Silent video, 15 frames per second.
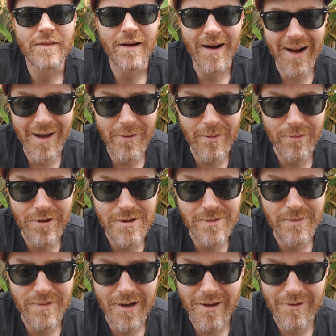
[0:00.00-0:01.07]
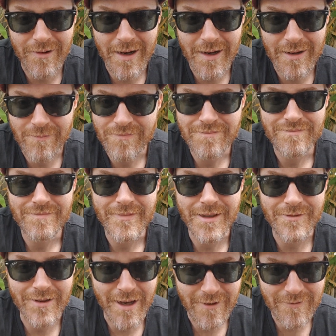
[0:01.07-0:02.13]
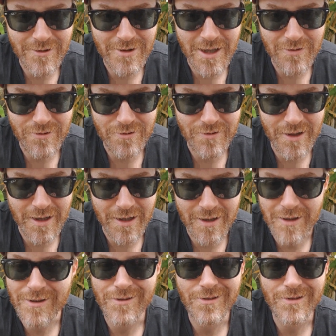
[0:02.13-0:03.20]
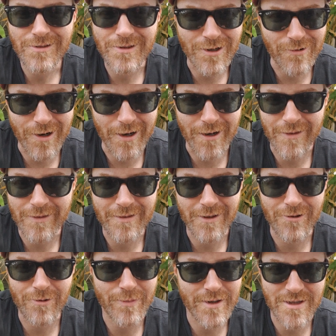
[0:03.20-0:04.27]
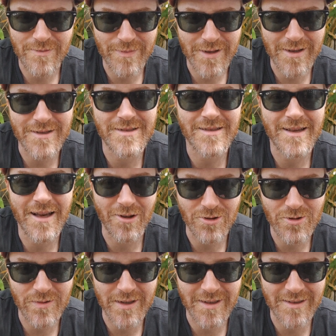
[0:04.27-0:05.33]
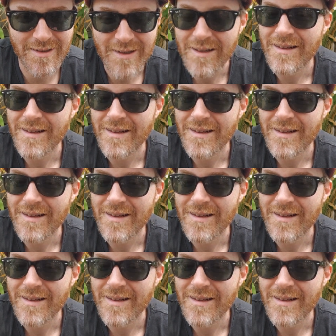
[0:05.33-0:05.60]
I am in Brisbane by the way, if you have to travel far, don't worry, there are pigeon peas elsewhere.